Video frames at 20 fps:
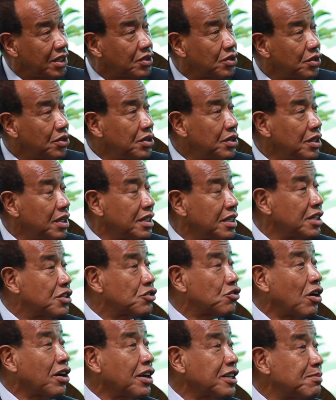to the
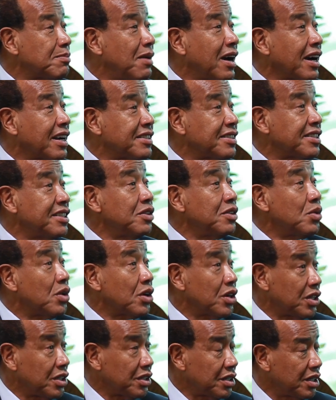strongest markets in the
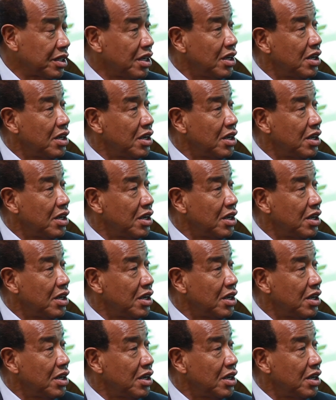world. Right.